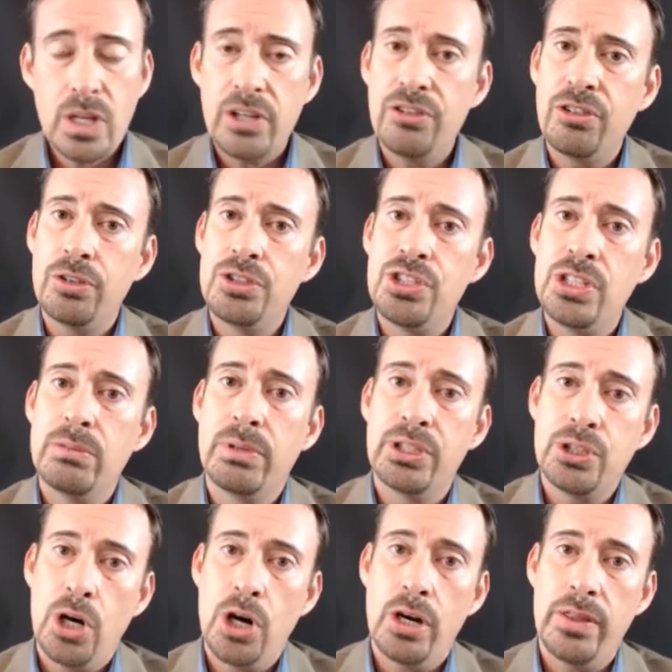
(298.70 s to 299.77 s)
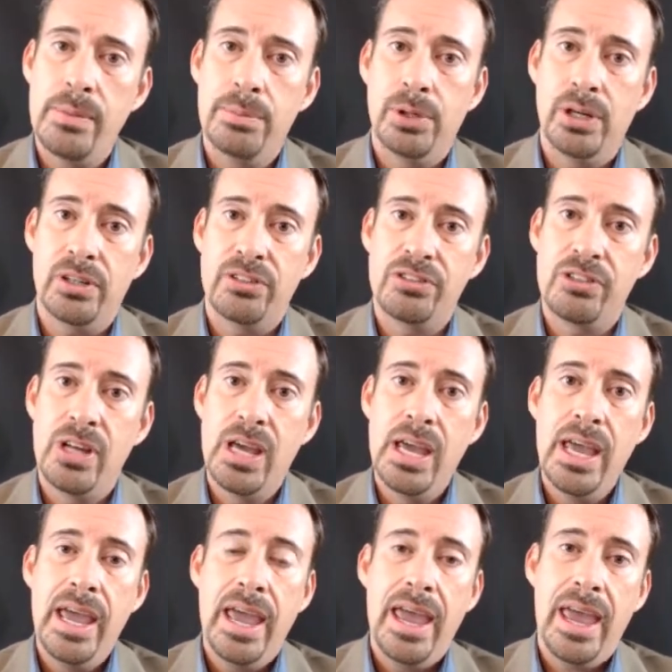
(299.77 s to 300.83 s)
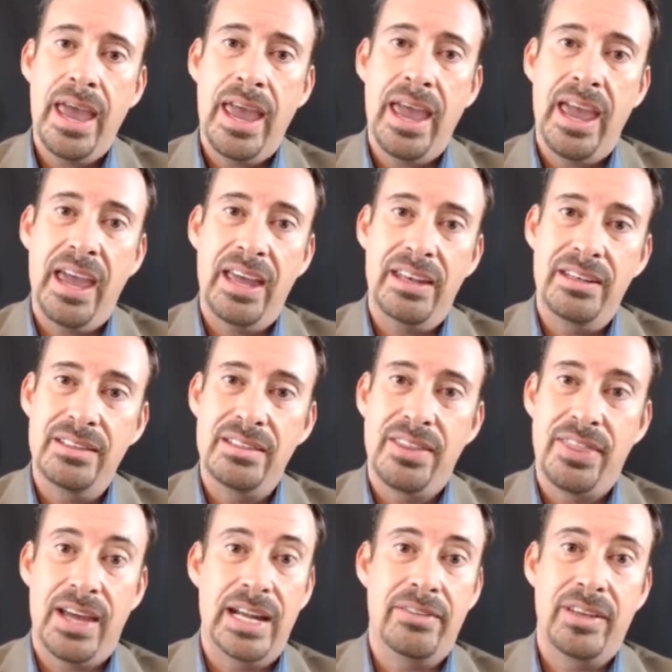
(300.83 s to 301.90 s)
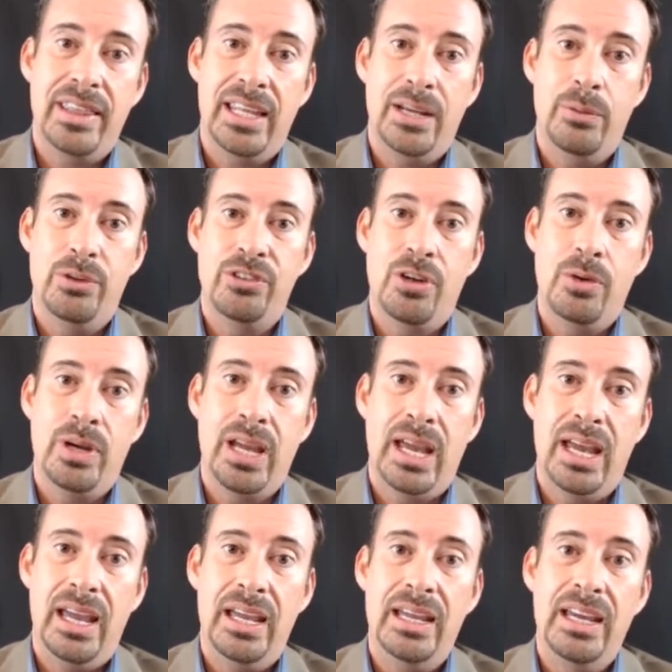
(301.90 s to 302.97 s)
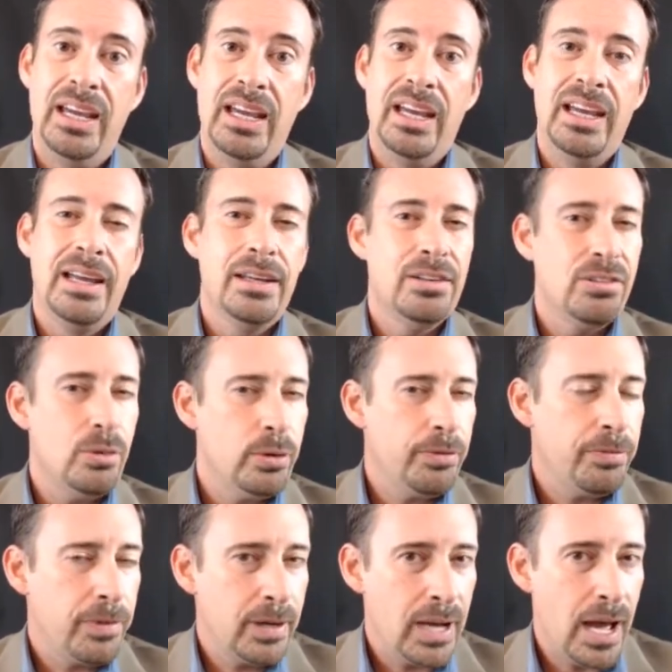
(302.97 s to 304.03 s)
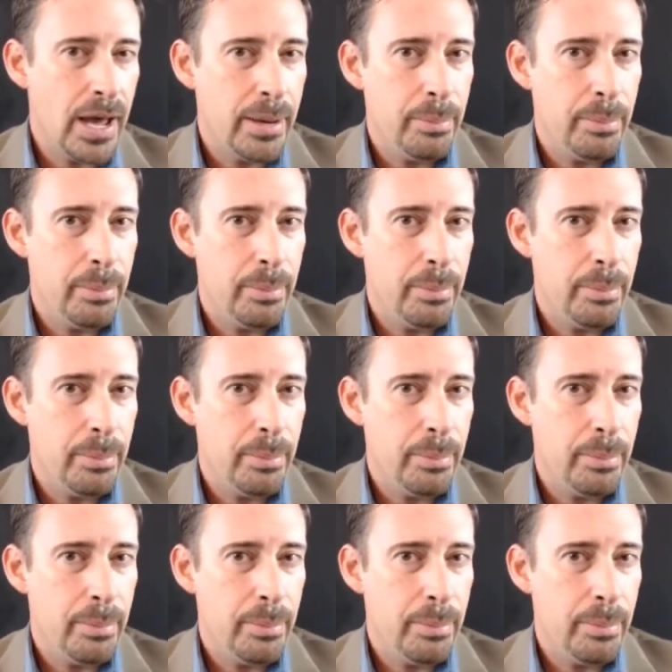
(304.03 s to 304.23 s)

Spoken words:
So she returned the books and thought everything was okay. sort of forgot